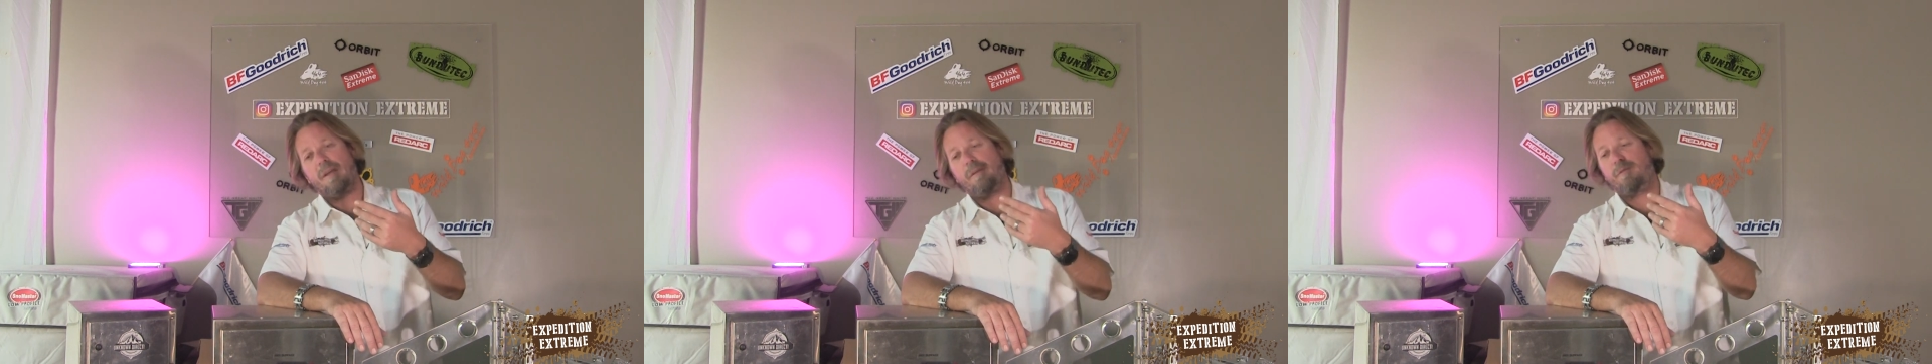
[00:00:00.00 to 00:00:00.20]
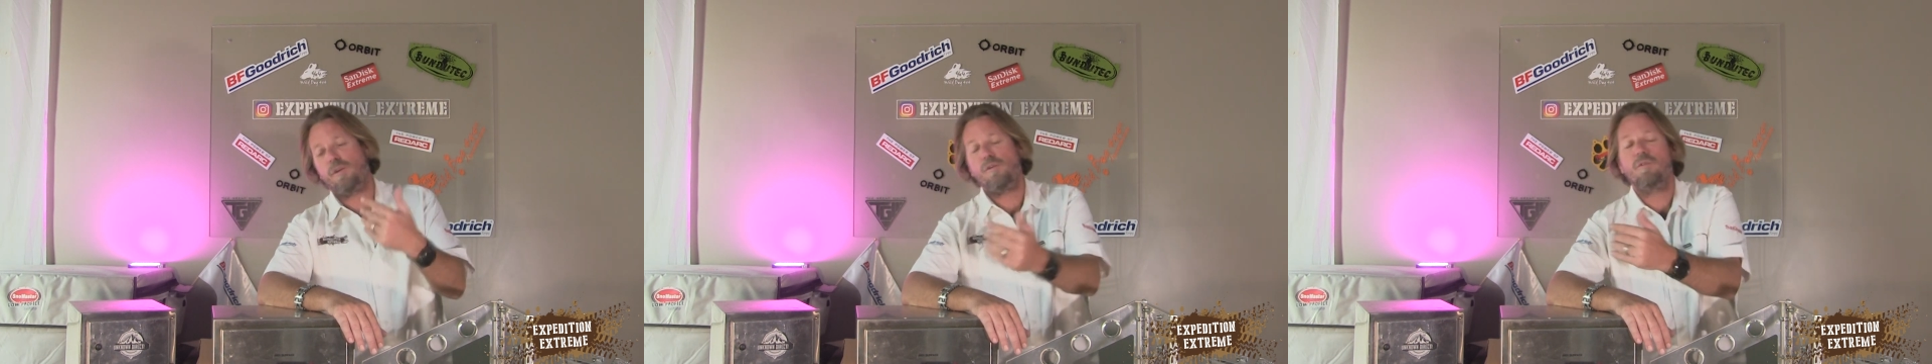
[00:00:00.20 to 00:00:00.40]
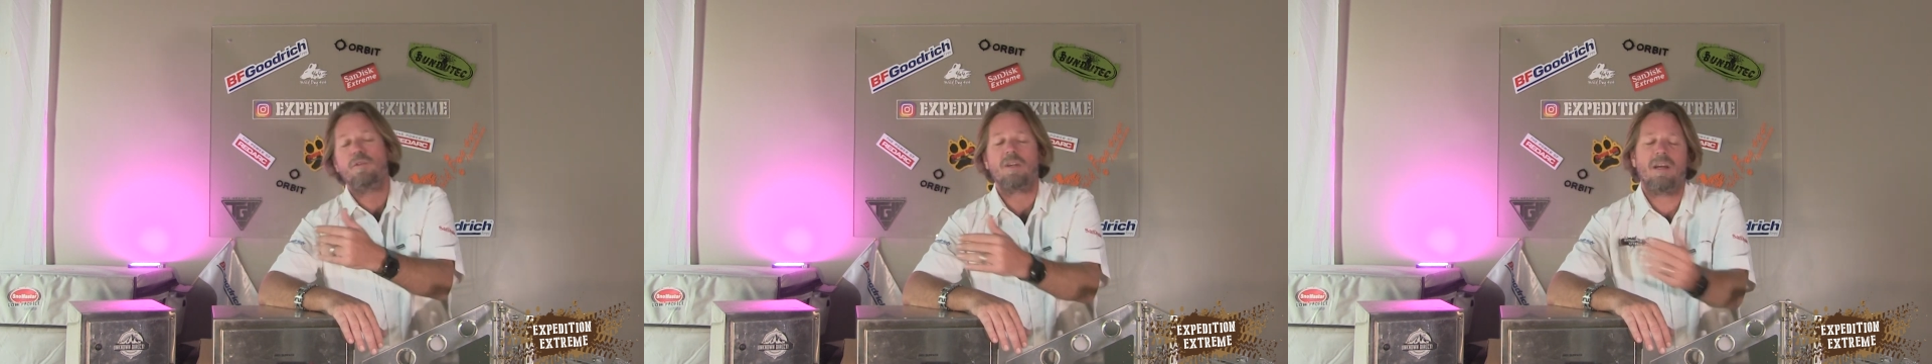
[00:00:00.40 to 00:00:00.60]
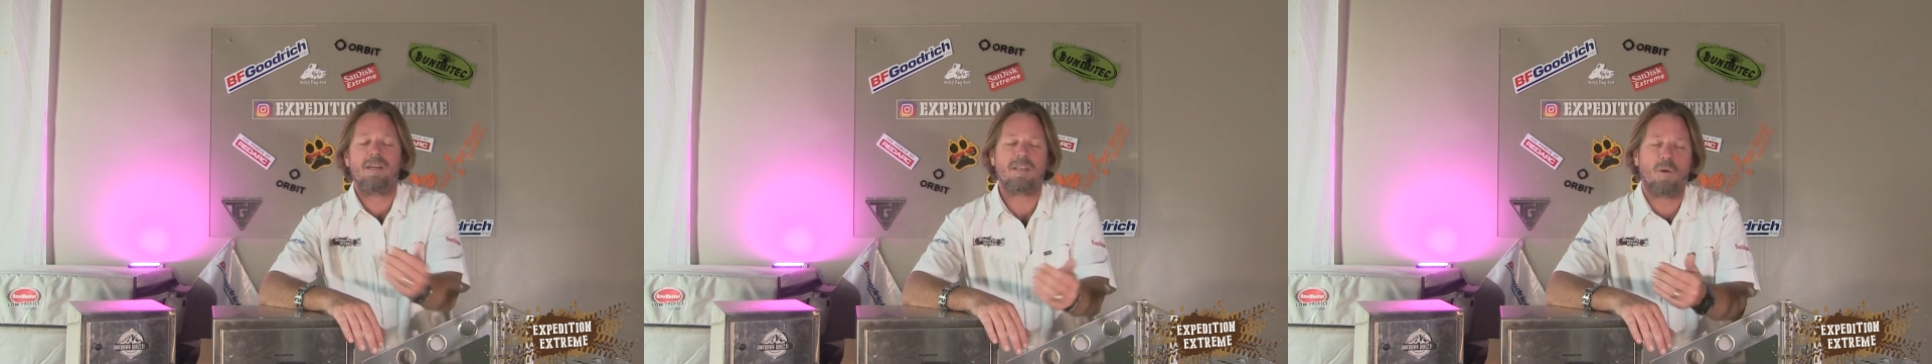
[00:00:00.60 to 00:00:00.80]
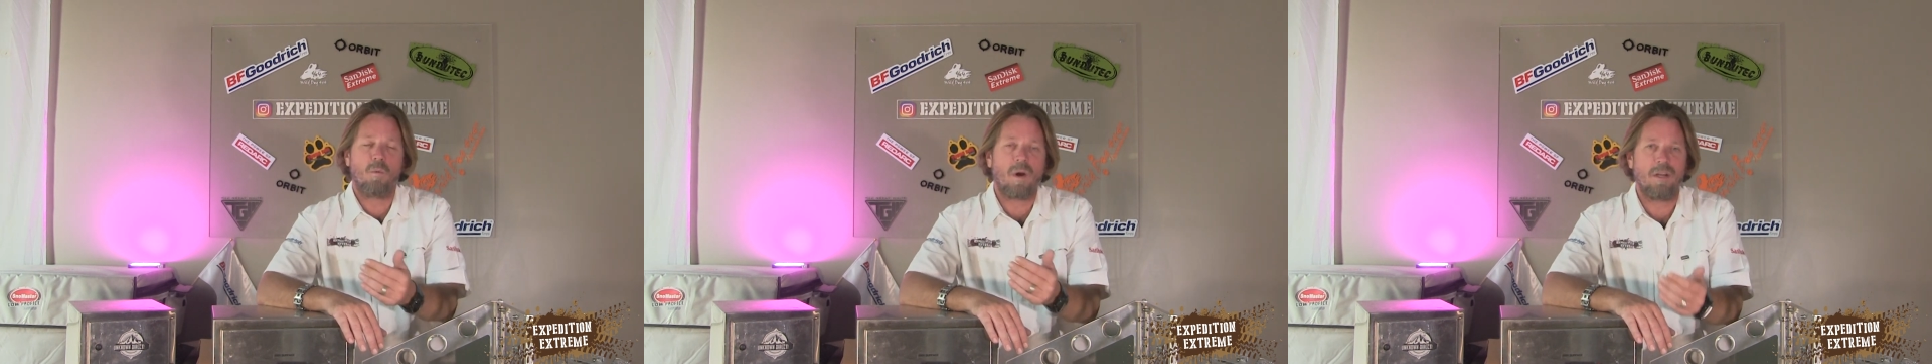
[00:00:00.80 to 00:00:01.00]
if you're
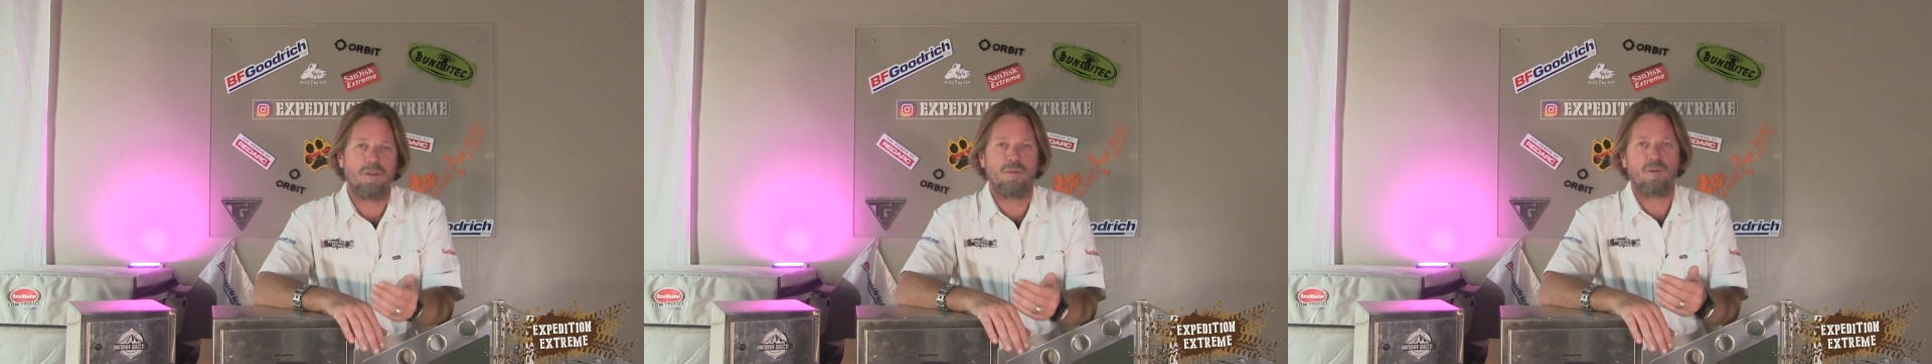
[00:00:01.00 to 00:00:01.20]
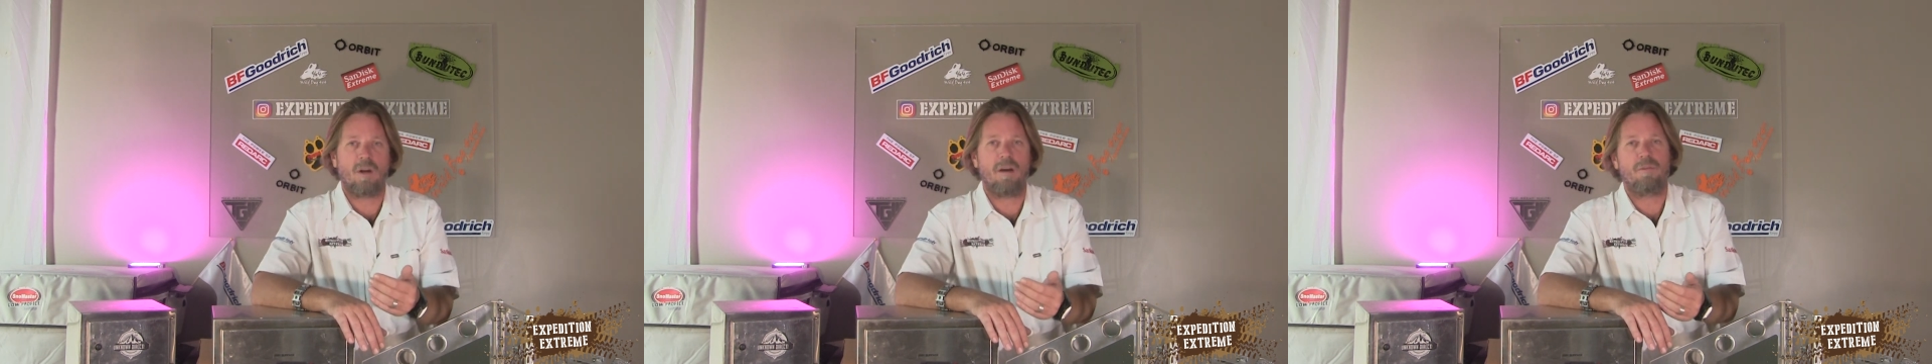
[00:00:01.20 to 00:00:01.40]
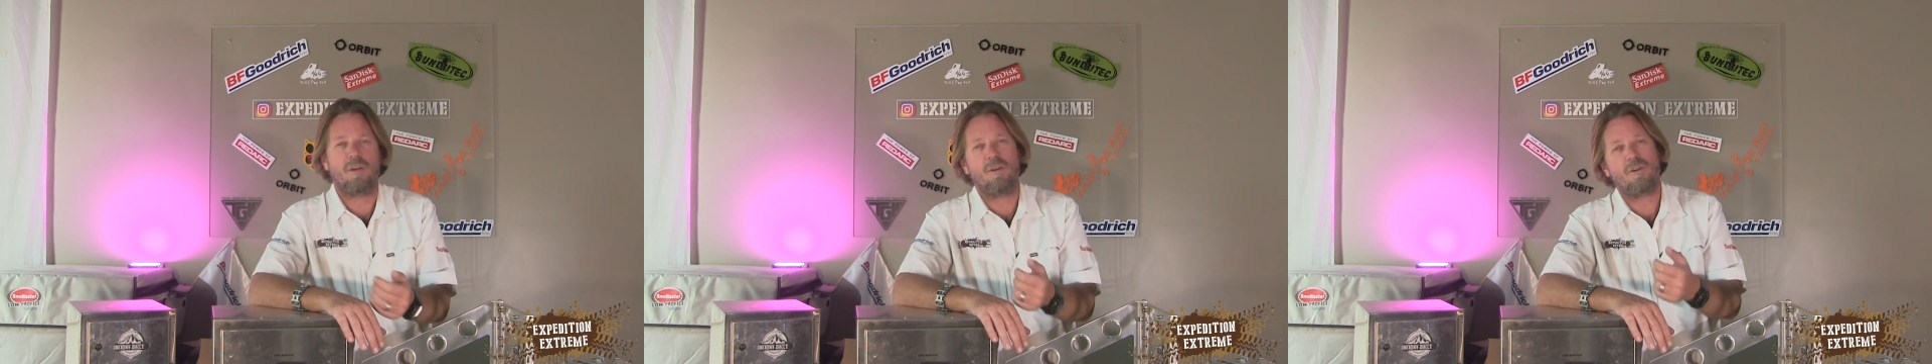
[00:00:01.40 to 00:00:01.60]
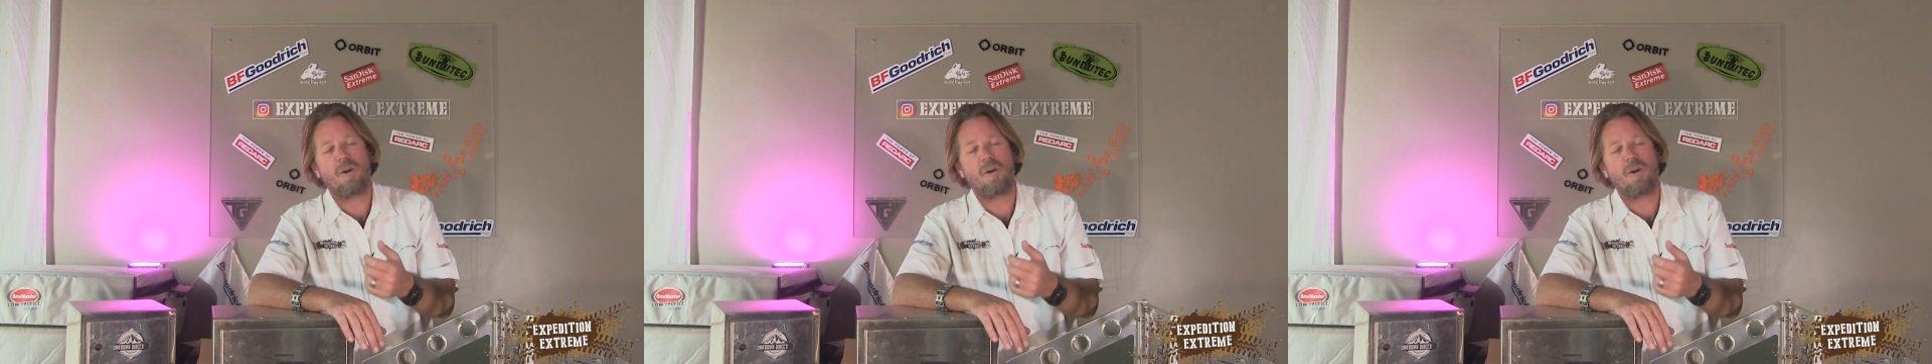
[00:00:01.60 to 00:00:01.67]
utilizing it while you're driving,